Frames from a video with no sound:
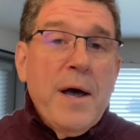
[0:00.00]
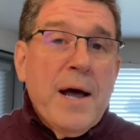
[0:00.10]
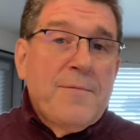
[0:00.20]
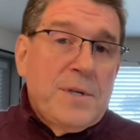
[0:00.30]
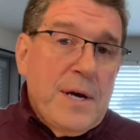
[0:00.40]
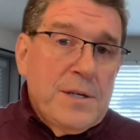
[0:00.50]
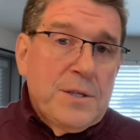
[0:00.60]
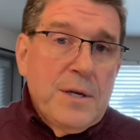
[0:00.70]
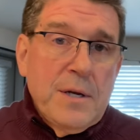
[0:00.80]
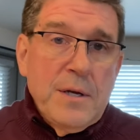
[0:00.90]
wine I've
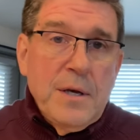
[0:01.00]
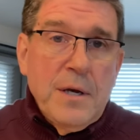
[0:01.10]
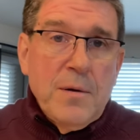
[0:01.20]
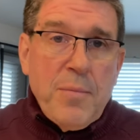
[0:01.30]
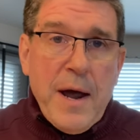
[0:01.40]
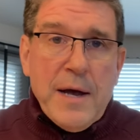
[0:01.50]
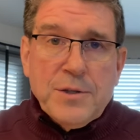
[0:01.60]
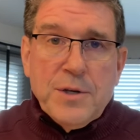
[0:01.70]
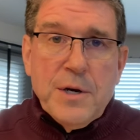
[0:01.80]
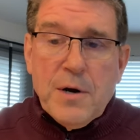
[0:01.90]
tasted in
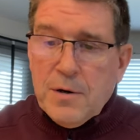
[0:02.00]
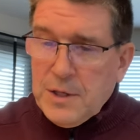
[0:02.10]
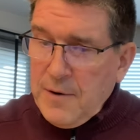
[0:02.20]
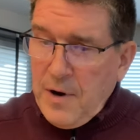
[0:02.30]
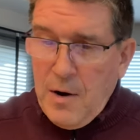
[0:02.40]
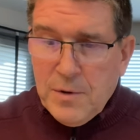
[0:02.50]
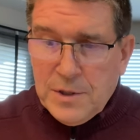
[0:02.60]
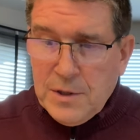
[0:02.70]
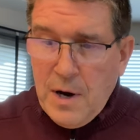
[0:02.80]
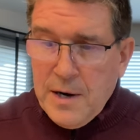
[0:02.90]
past years, and I've
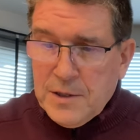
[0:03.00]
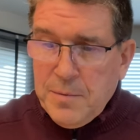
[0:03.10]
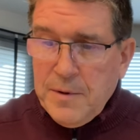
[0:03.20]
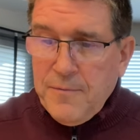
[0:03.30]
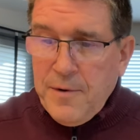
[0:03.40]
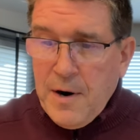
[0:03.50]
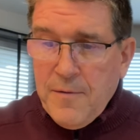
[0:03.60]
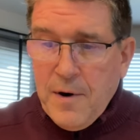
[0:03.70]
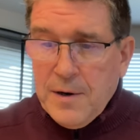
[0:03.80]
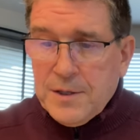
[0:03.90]
always thought it's been
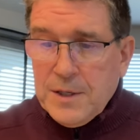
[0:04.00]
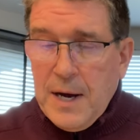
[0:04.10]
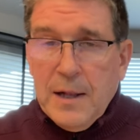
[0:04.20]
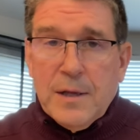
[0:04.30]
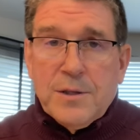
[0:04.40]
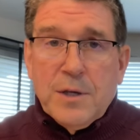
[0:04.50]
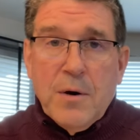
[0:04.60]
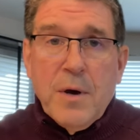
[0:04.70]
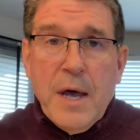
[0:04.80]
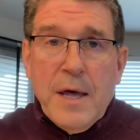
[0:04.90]
very, very solid,
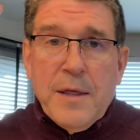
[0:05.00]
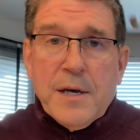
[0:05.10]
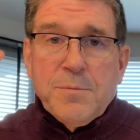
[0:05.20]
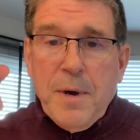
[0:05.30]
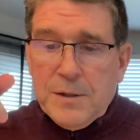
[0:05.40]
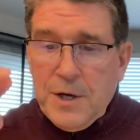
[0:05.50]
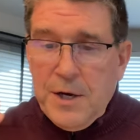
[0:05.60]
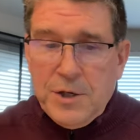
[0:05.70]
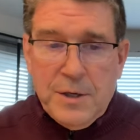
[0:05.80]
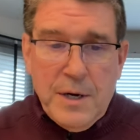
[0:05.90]
so the
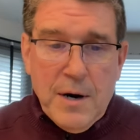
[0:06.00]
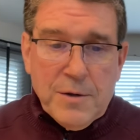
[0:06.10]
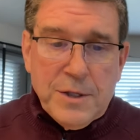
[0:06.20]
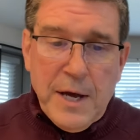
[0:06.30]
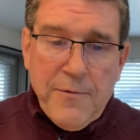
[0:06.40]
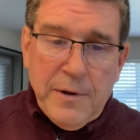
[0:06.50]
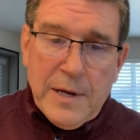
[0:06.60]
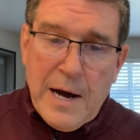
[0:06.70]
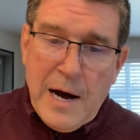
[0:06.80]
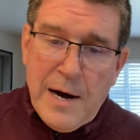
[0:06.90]
expectation here is
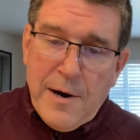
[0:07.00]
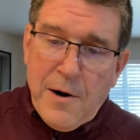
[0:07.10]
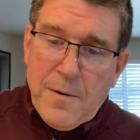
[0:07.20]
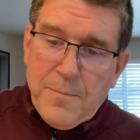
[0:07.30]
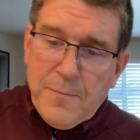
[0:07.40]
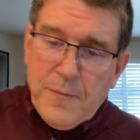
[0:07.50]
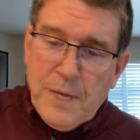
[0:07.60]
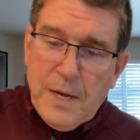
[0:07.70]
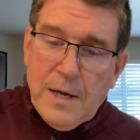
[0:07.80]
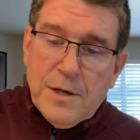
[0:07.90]
definitely higher.
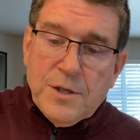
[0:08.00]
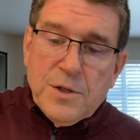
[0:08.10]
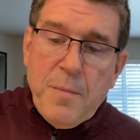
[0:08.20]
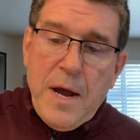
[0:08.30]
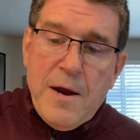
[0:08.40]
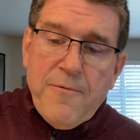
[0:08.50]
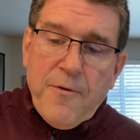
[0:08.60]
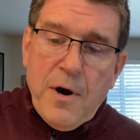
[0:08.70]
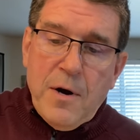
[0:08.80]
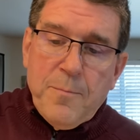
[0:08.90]
This is made
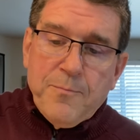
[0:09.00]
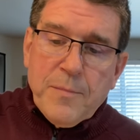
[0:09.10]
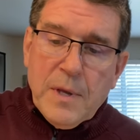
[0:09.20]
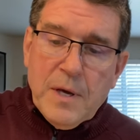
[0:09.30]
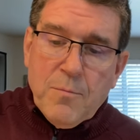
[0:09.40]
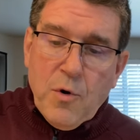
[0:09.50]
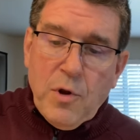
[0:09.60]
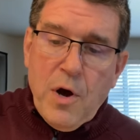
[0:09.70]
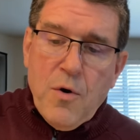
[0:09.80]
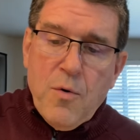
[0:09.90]
from
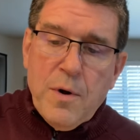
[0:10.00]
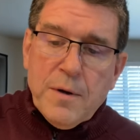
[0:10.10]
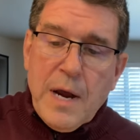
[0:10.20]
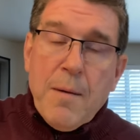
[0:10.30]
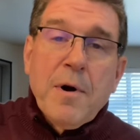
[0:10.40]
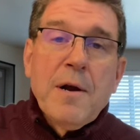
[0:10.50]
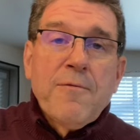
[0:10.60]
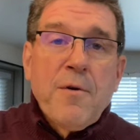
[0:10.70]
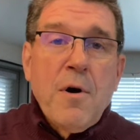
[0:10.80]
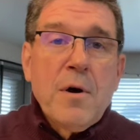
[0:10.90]
Merlot, Cabernet
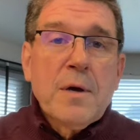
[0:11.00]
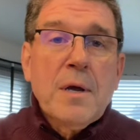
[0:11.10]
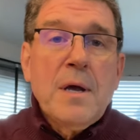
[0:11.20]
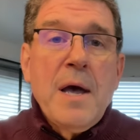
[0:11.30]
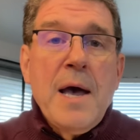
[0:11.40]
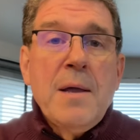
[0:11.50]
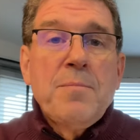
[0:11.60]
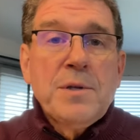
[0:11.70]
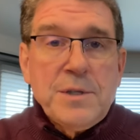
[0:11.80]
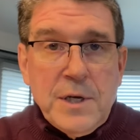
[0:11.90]
Franc, and
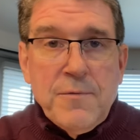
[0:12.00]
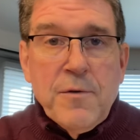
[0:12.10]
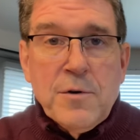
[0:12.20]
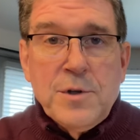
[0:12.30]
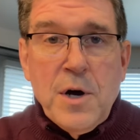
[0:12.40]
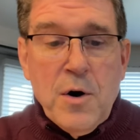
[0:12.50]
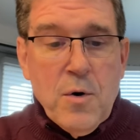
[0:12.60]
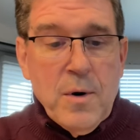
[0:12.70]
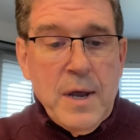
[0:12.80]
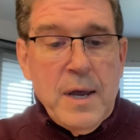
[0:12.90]
Petit
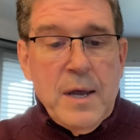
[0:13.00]
Verdot.